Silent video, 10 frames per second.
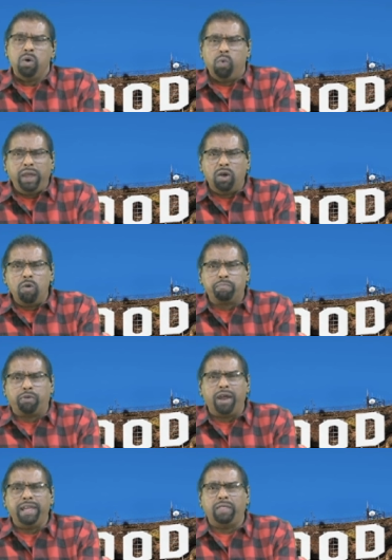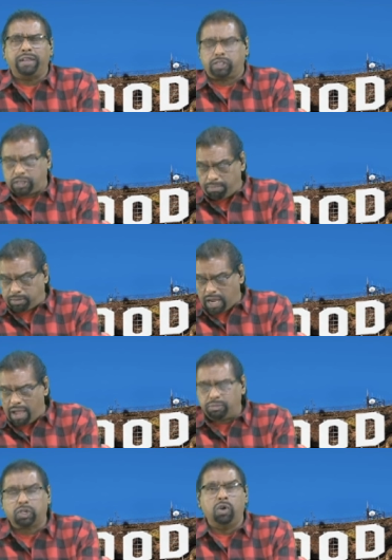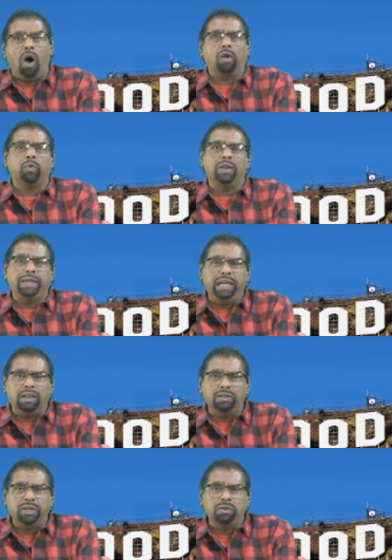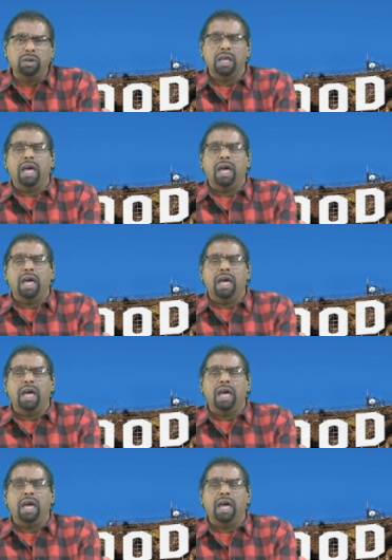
We don't pray that sometimes God will heal you